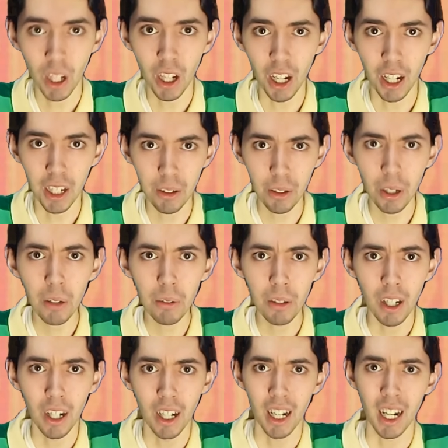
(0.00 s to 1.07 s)
Hey, you know,
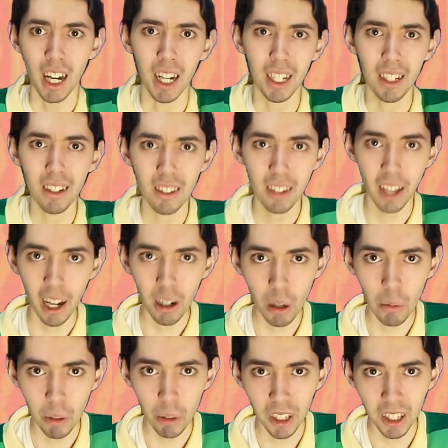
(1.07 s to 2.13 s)
I can tell
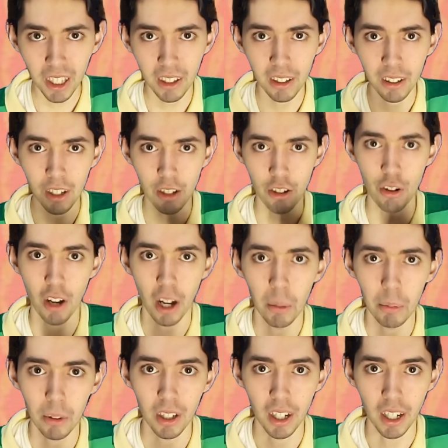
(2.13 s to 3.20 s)
I'm really gonna need your help
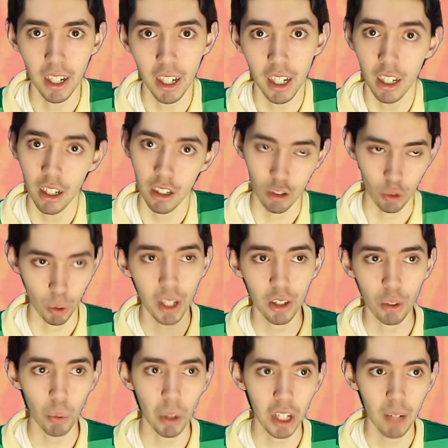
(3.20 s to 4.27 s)
today. Trying to
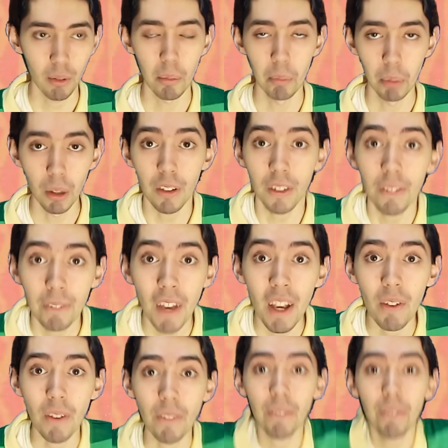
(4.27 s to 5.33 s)
work out what Blue's
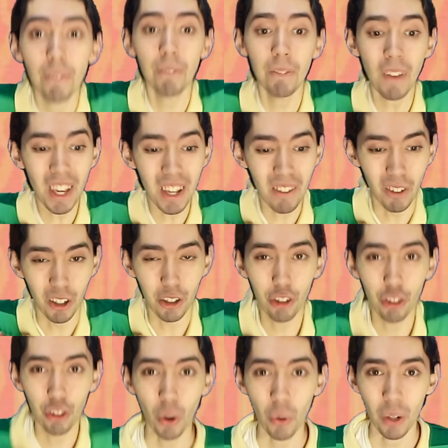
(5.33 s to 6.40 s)
favorite, favorite
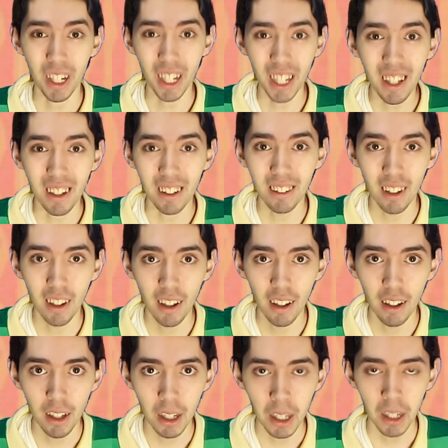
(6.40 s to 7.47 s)
story is.
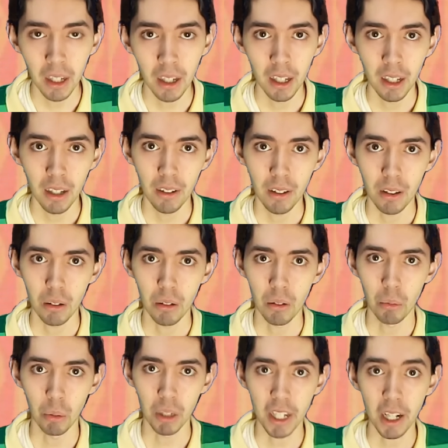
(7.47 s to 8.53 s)

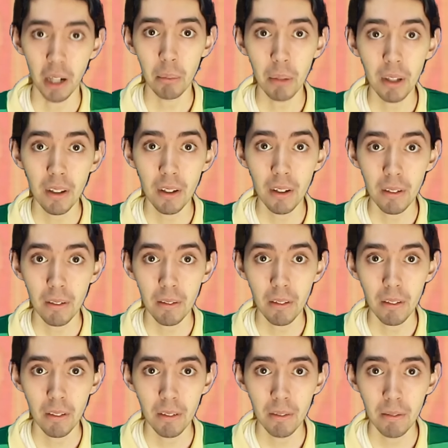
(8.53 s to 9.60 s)
Would you help me?
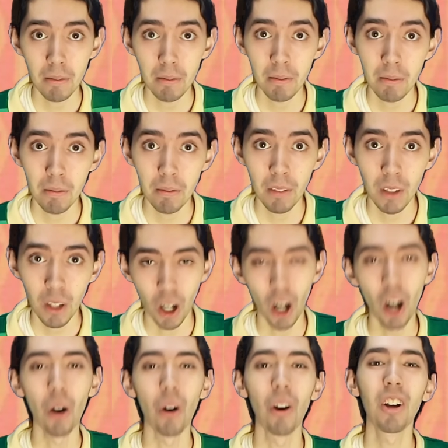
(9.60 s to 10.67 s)
Sure.
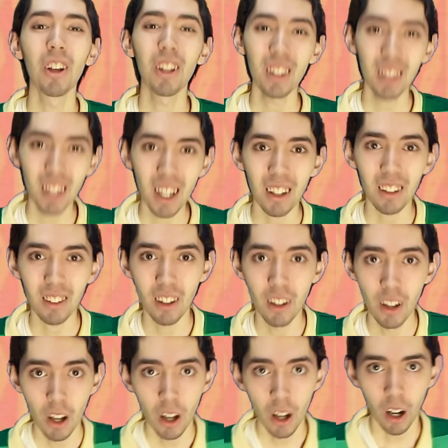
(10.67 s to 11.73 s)
Oh, thanks.
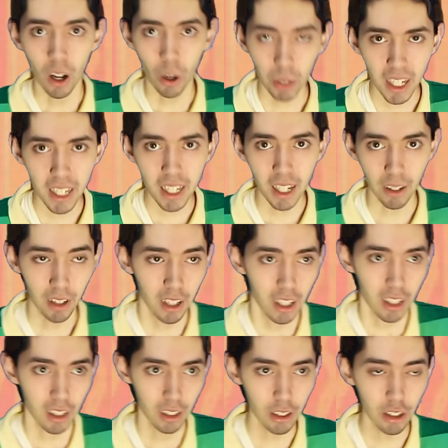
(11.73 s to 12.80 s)
Okay, now,
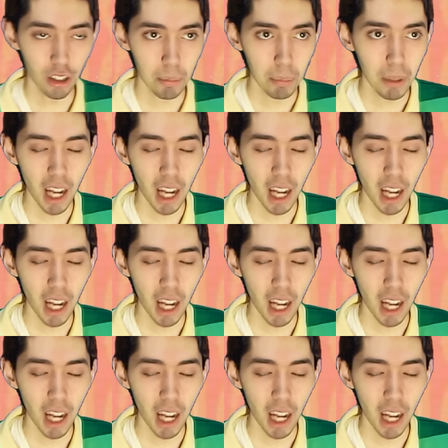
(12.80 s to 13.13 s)
this has been